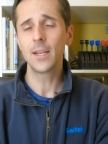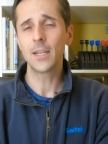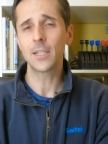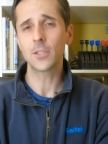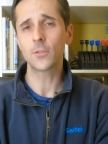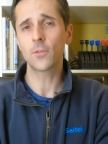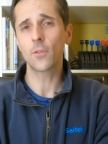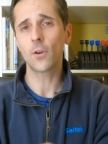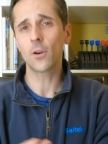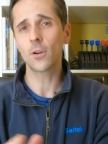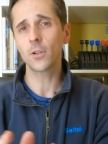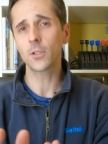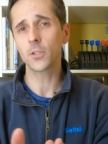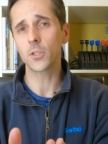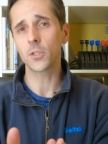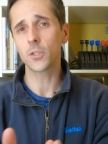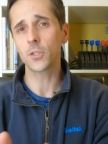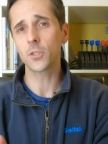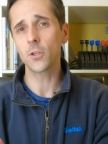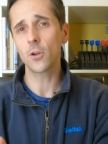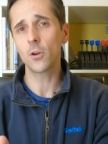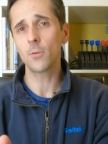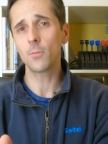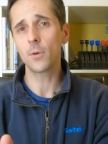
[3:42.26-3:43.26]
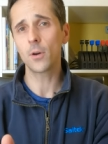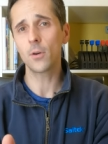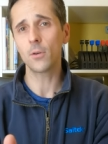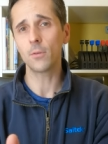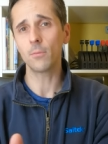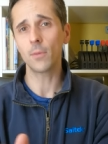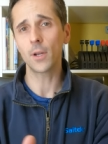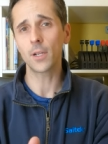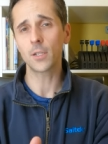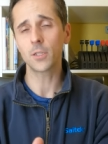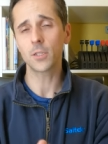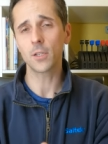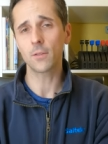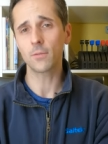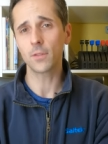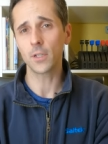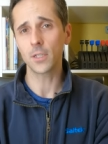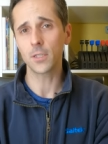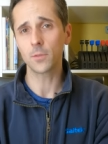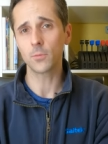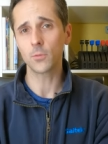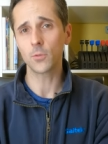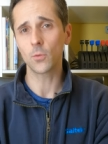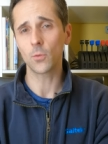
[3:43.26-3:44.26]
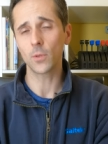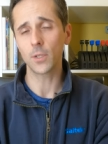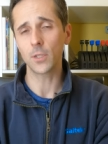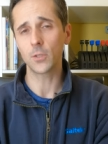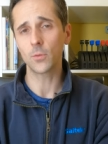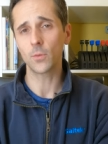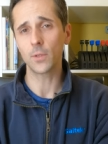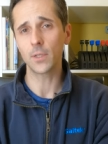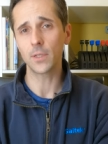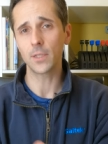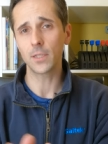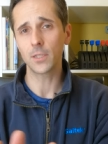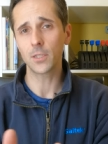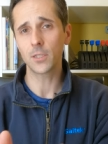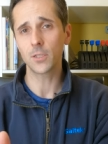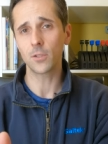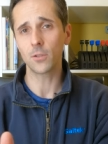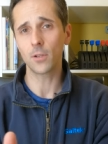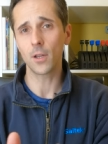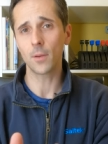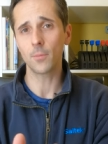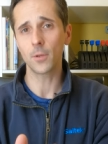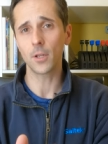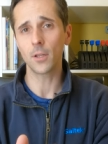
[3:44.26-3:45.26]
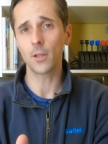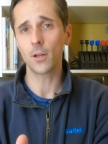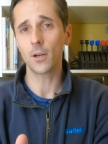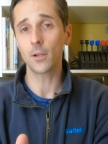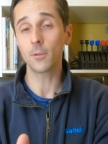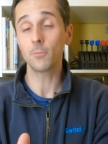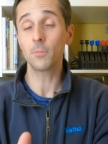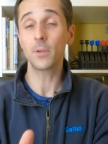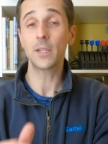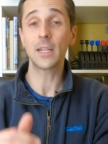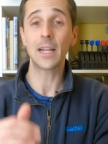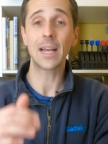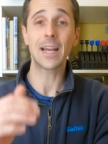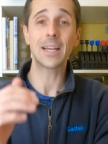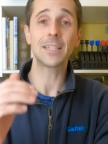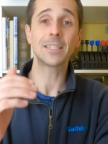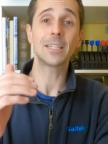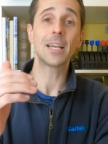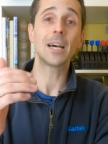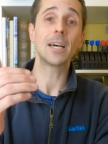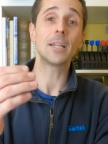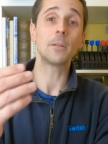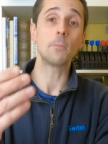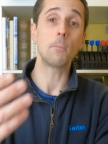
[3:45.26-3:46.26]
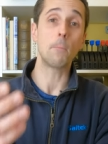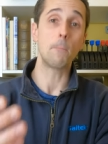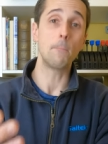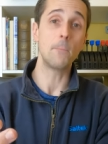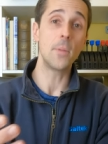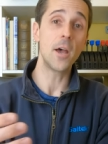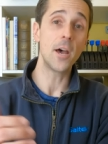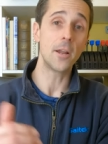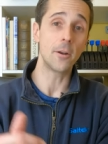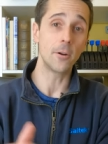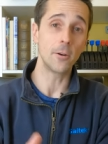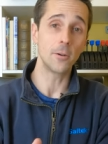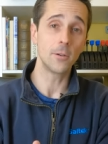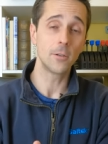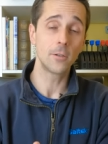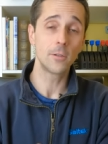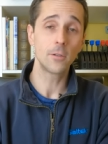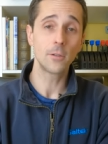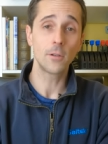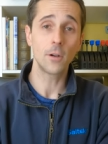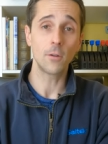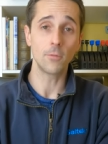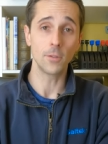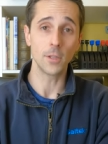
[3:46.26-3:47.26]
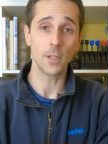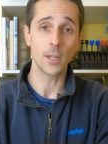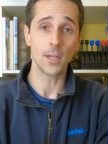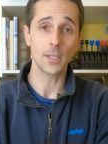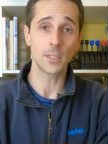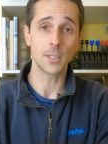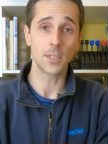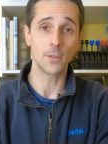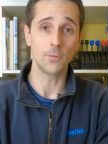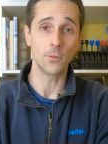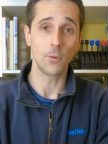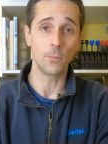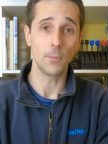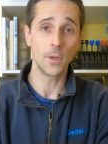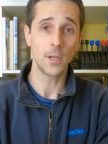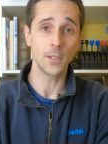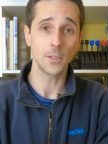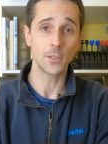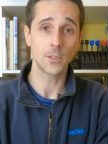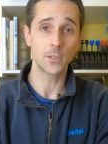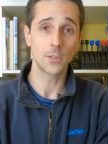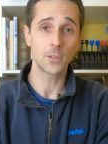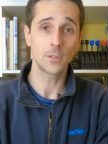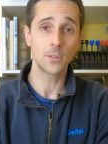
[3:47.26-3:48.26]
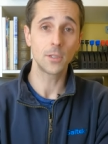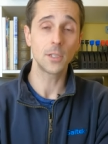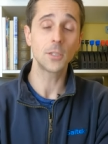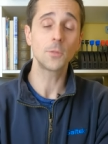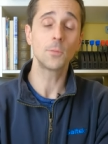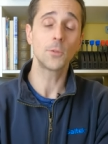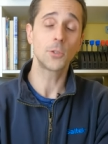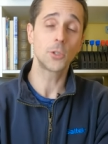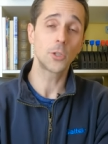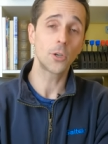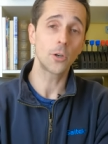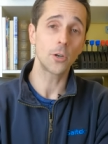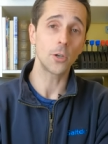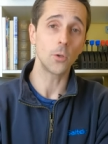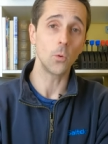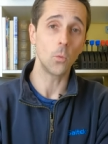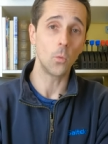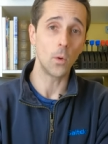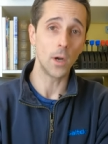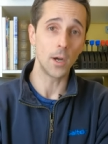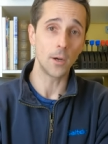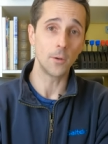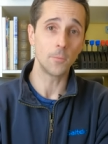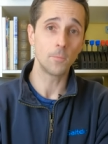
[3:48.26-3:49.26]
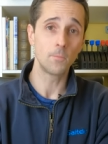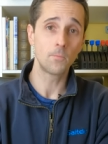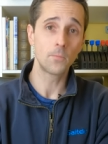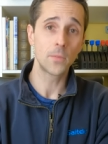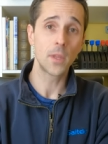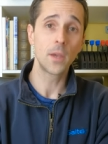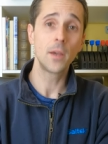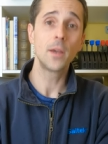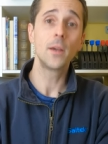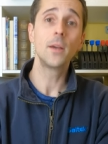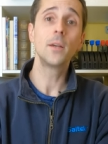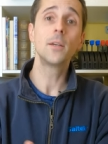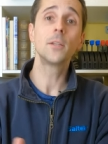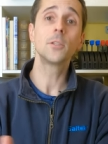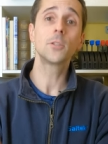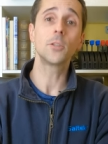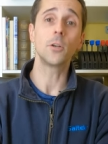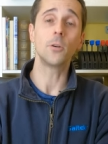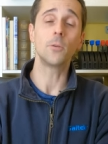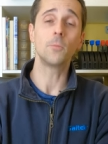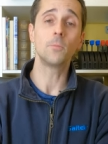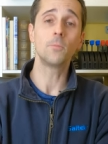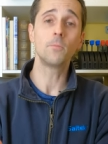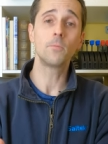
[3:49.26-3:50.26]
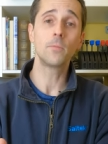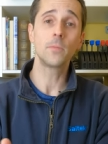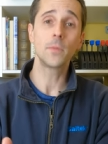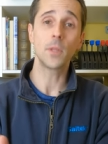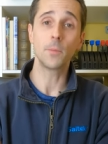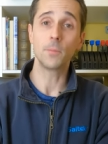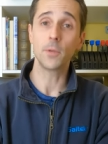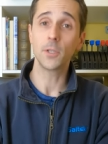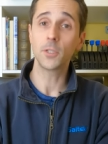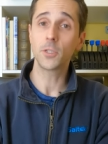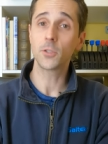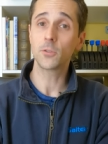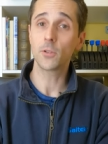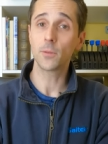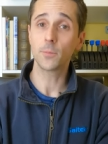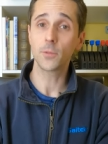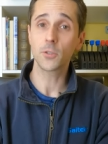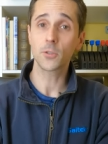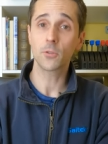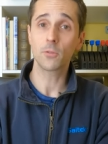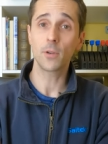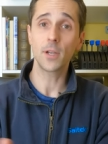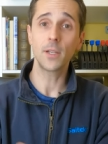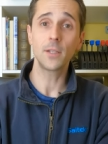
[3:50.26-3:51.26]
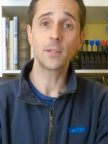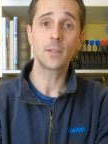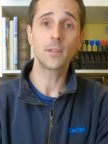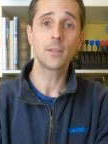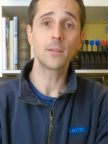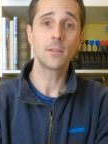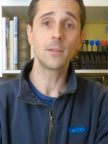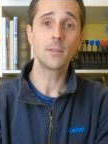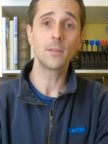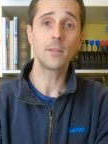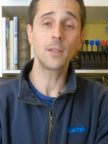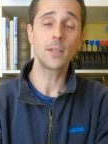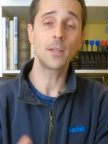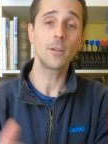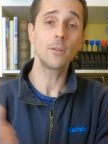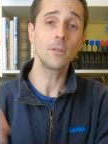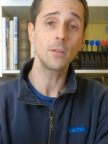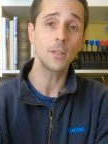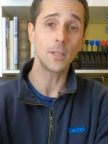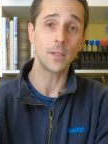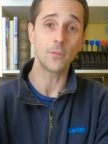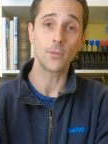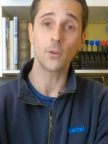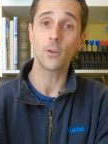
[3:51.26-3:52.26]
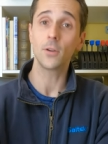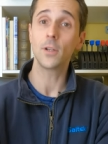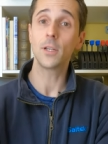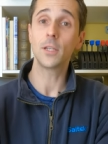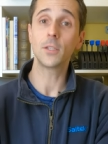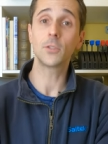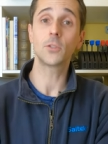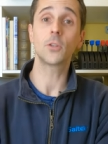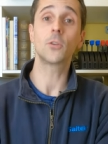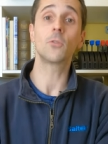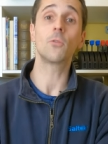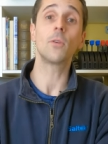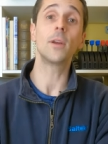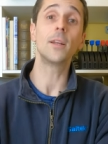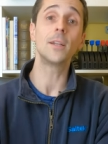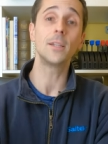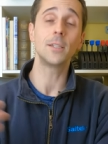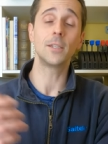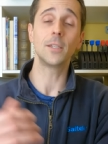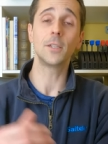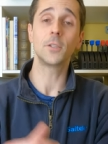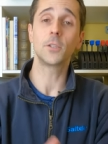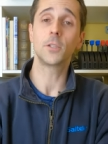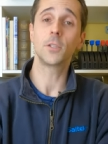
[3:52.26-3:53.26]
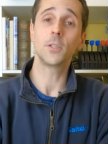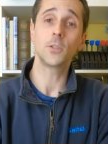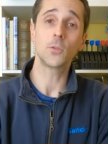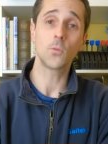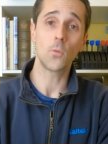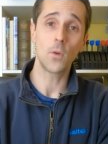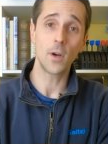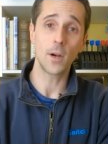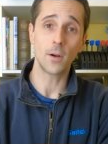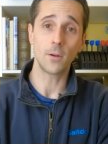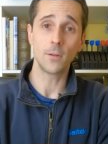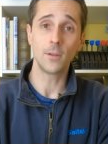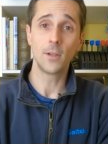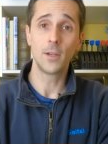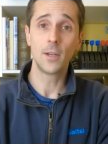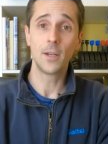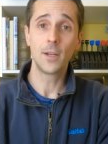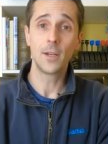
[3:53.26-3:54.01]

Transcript: As far as Asobo and Microsoft Flight Sim 2020, that's still coming along, but it has gotten better over the last several months. It's maturing well. So the pitch trim is great. The gear lever is a great addition as well.